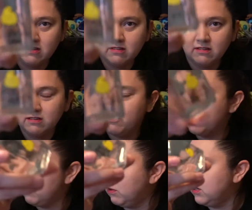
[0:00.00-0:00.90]
This is the
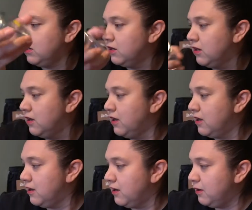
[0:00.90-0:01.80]
first one.
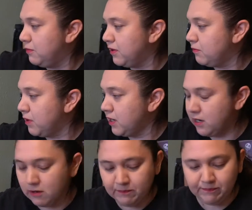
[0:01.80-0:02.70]
Put them right
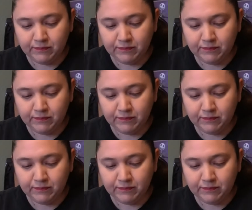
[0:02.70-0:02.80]
here.